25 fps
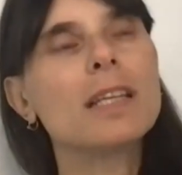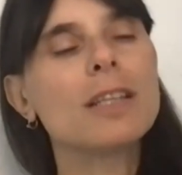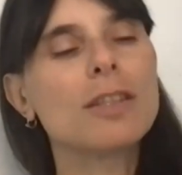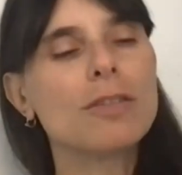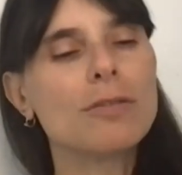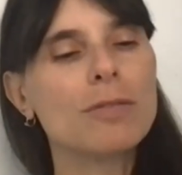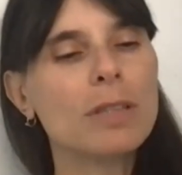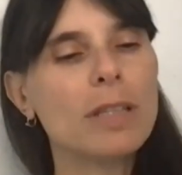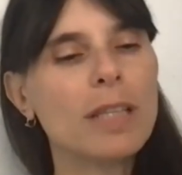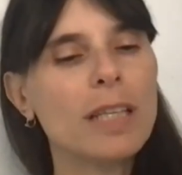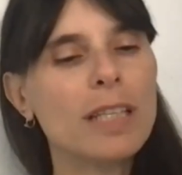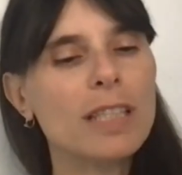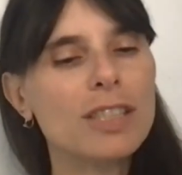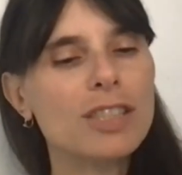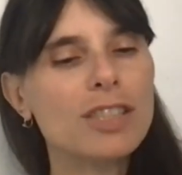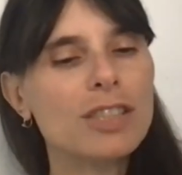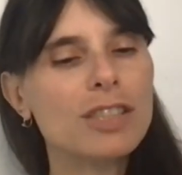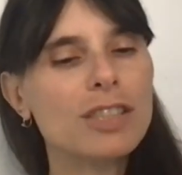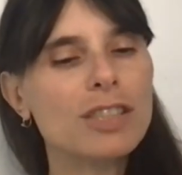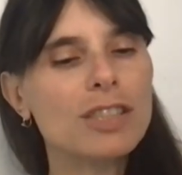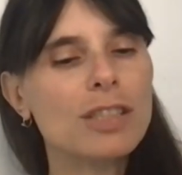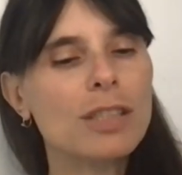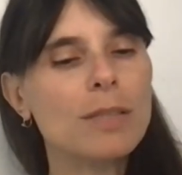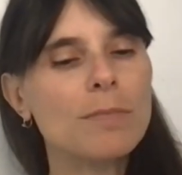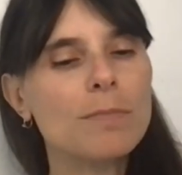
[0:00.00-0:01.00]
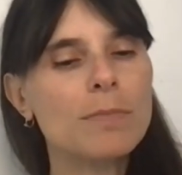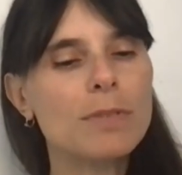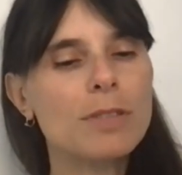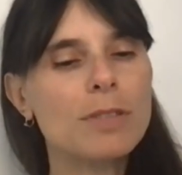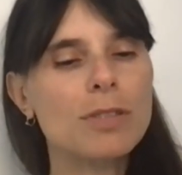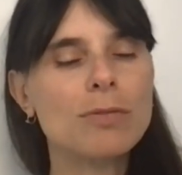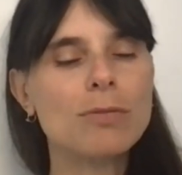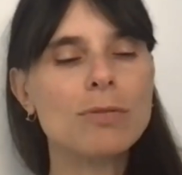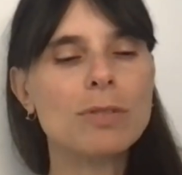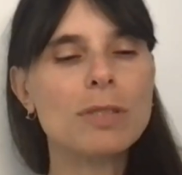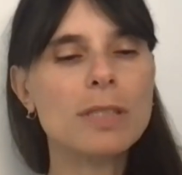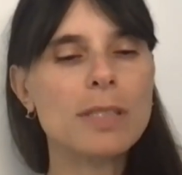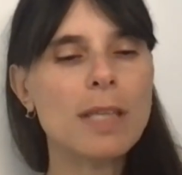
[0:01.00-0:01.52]
in a relationship
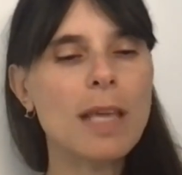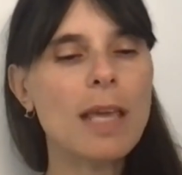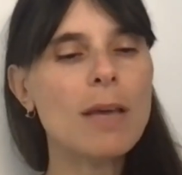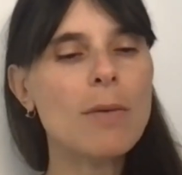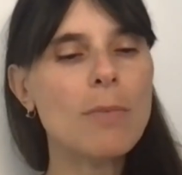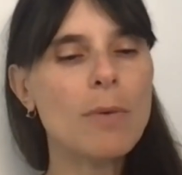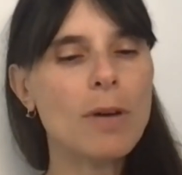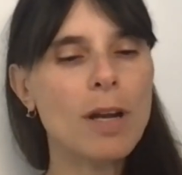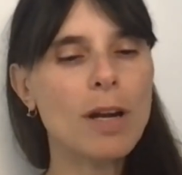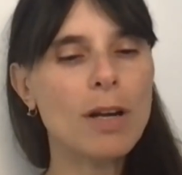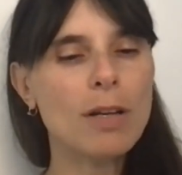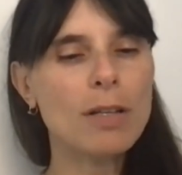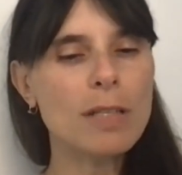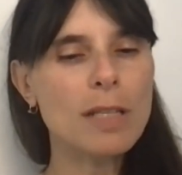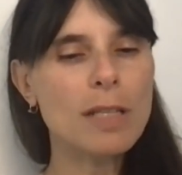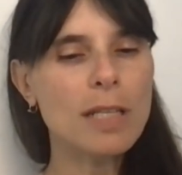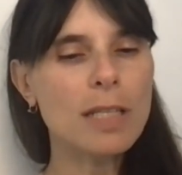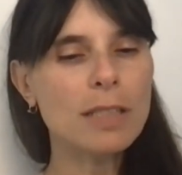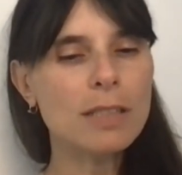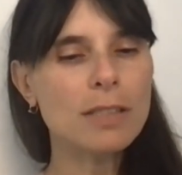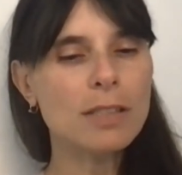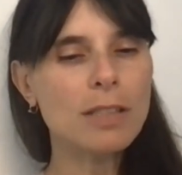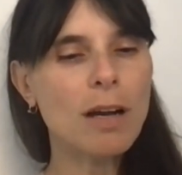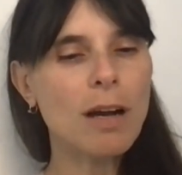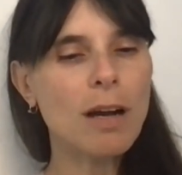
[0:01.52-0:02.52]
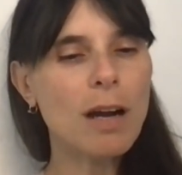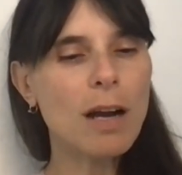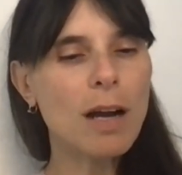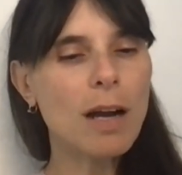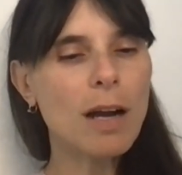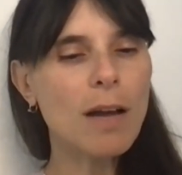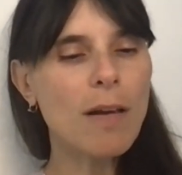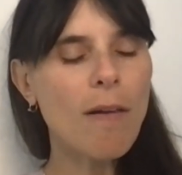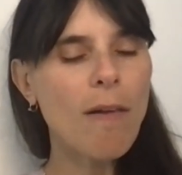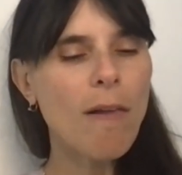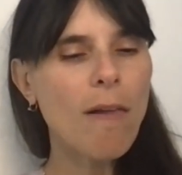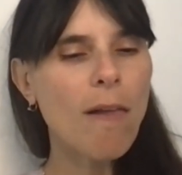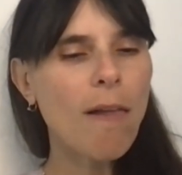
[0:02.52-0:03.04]
to say what our needs
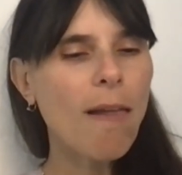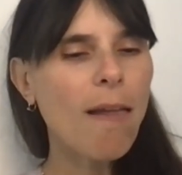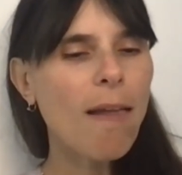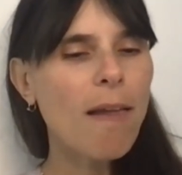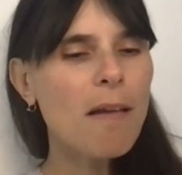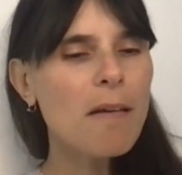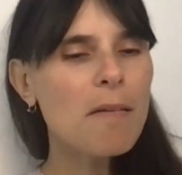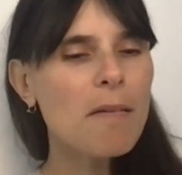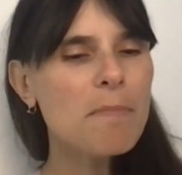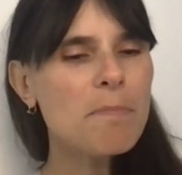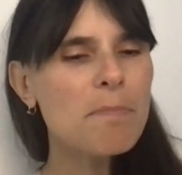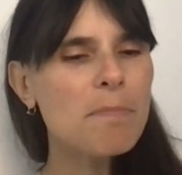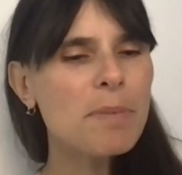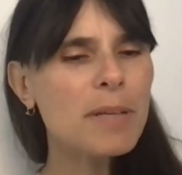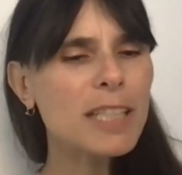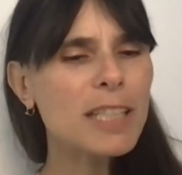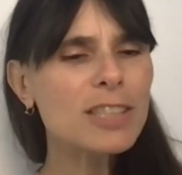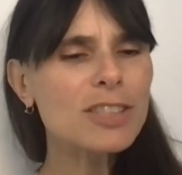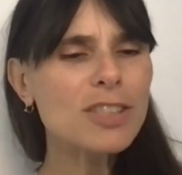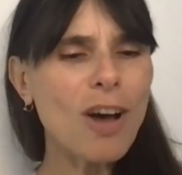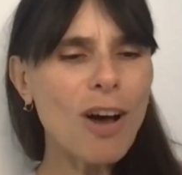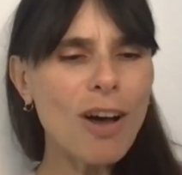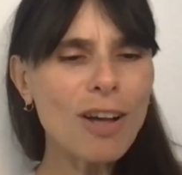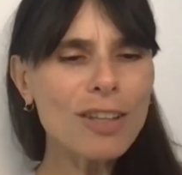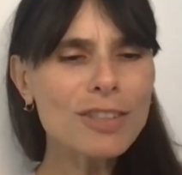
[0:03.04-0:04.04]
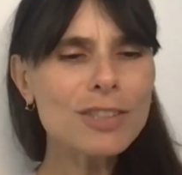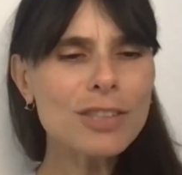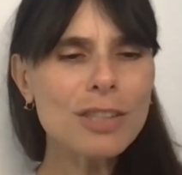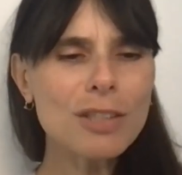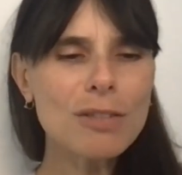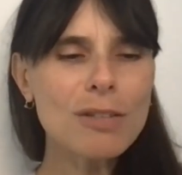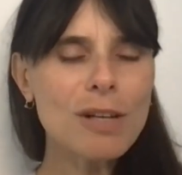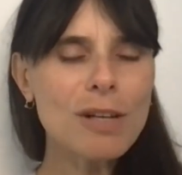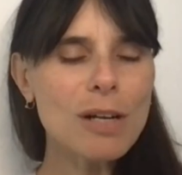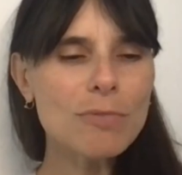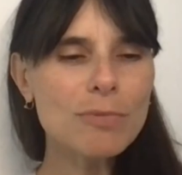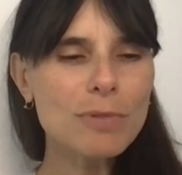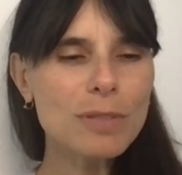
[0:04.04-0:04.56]
are, but it's also
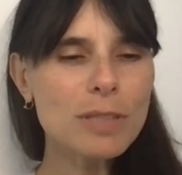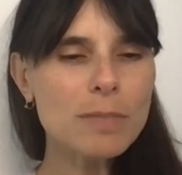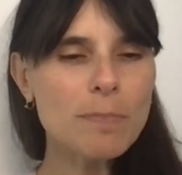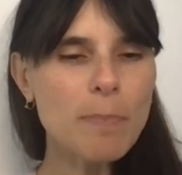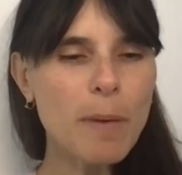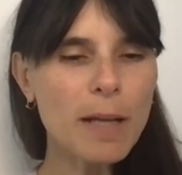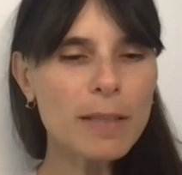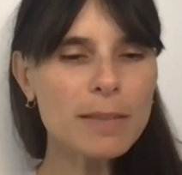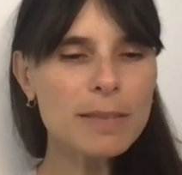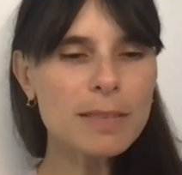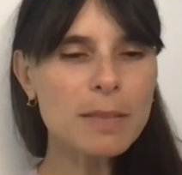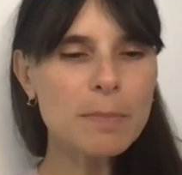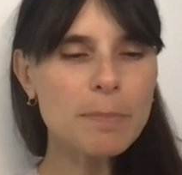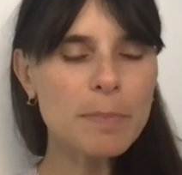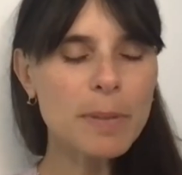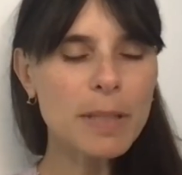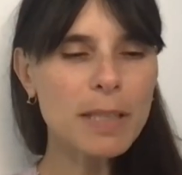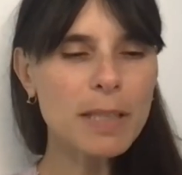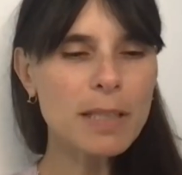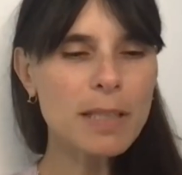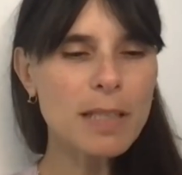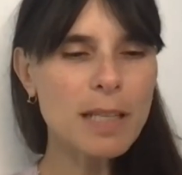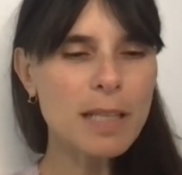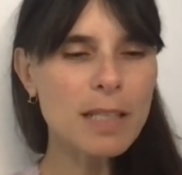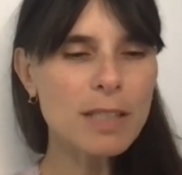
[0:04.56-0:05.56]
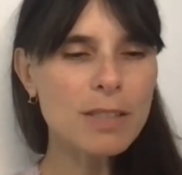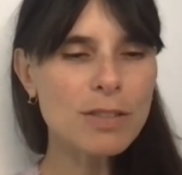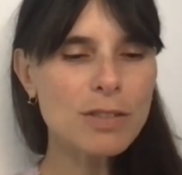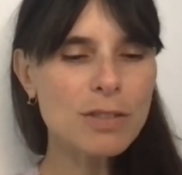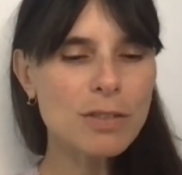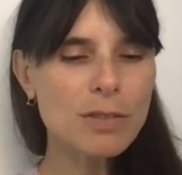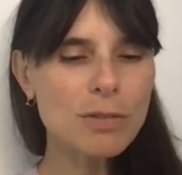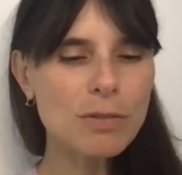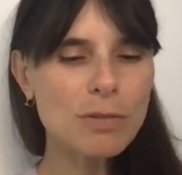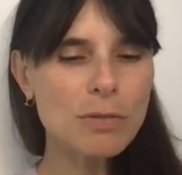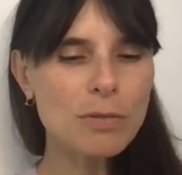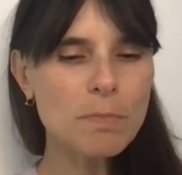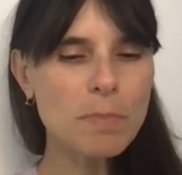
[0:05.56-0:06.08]
our responsibility
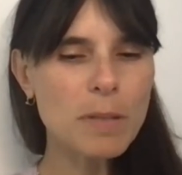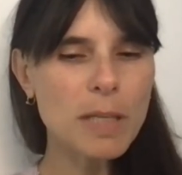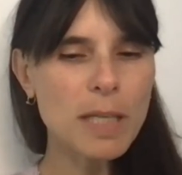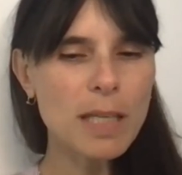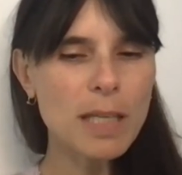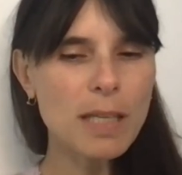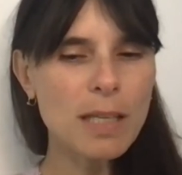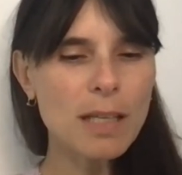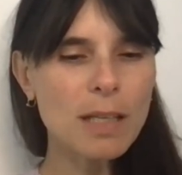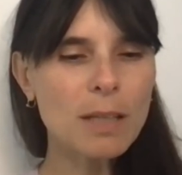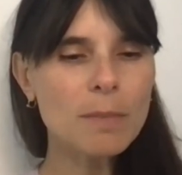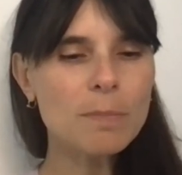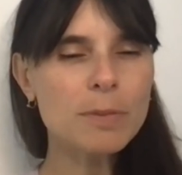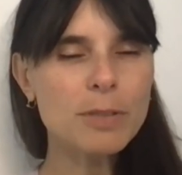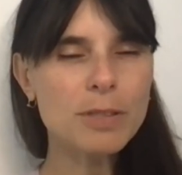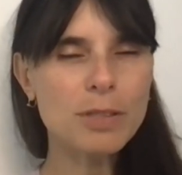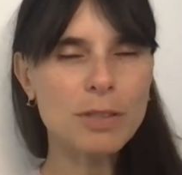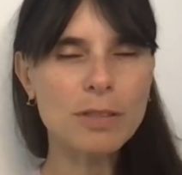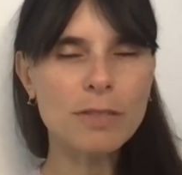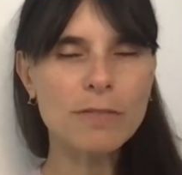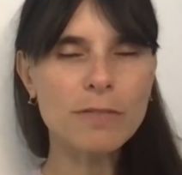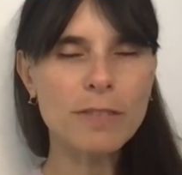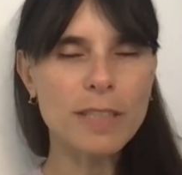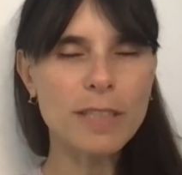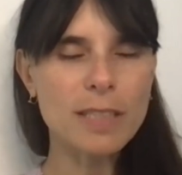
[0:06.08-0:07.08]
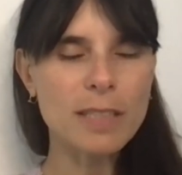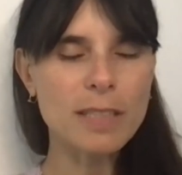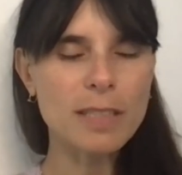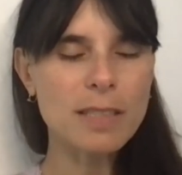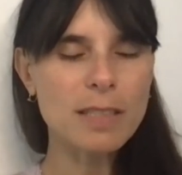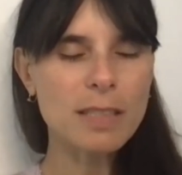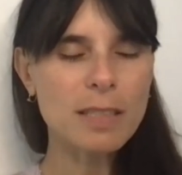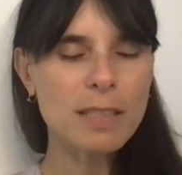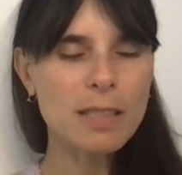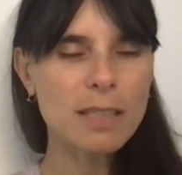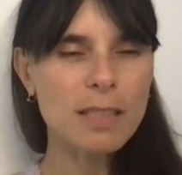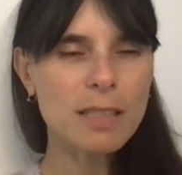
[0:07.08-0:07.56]
to be observant